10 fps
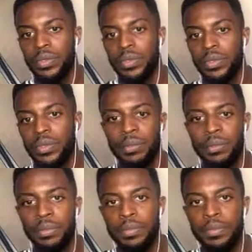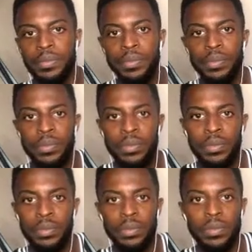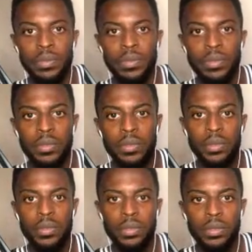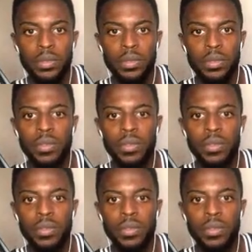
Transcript: The person shown says nothing.